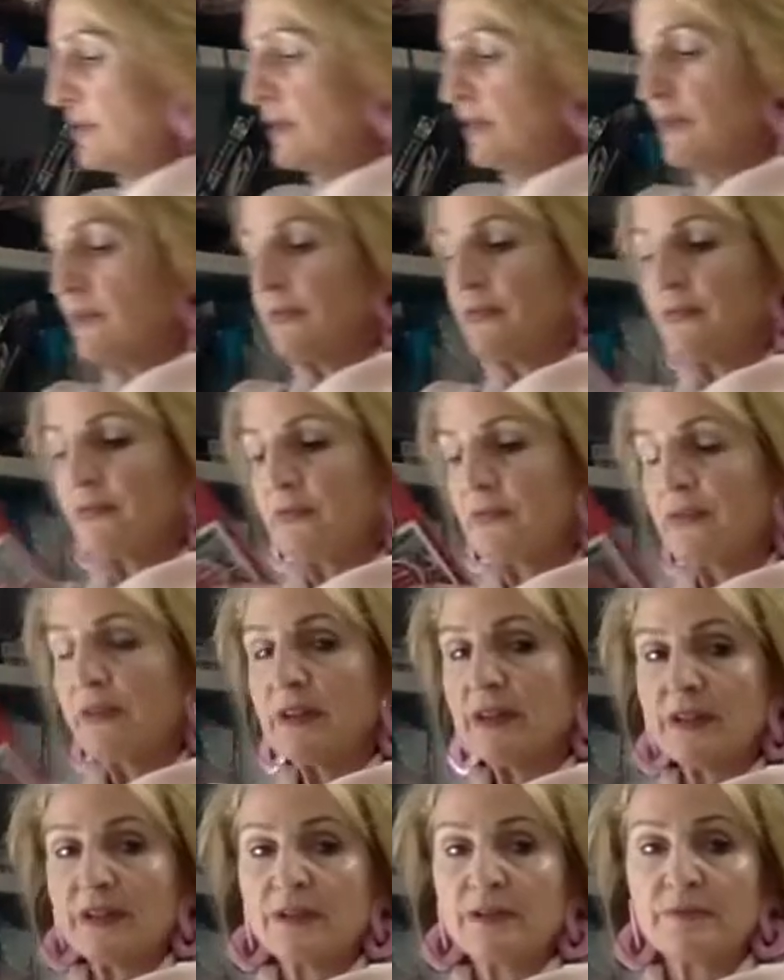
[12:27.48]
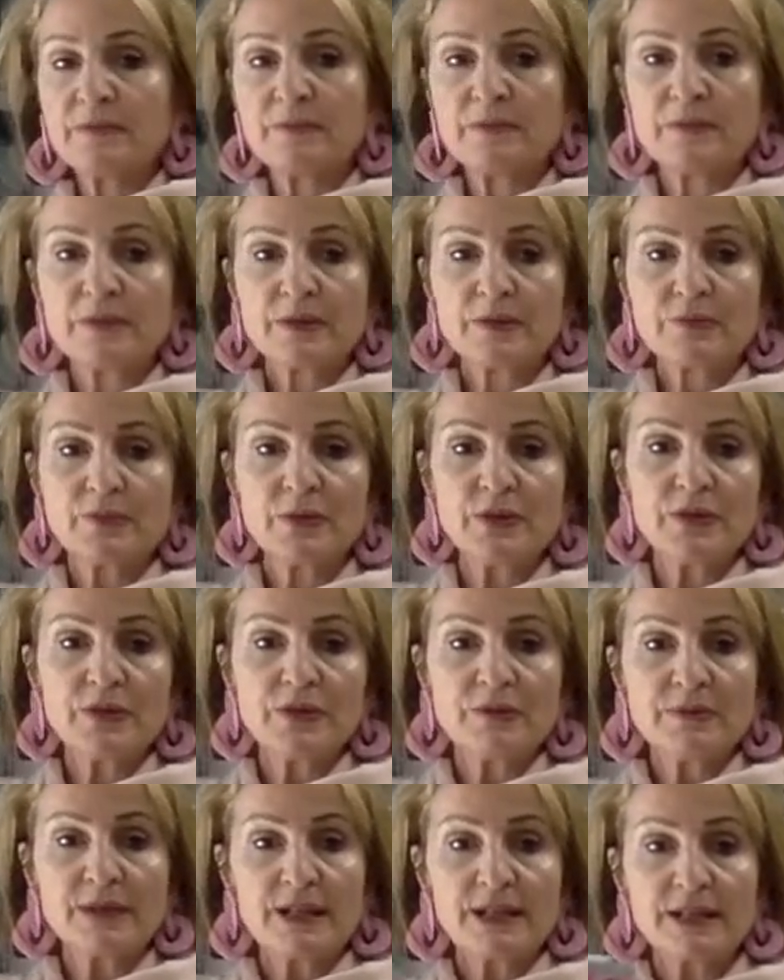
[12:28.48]
of the
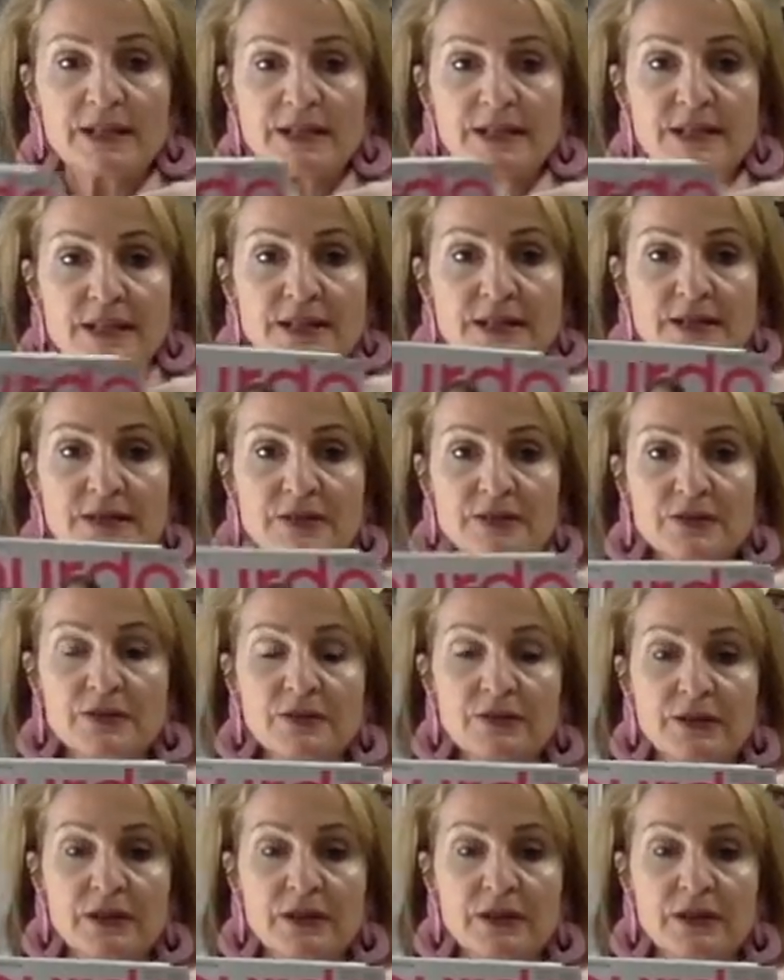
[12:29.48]
Burda magazines.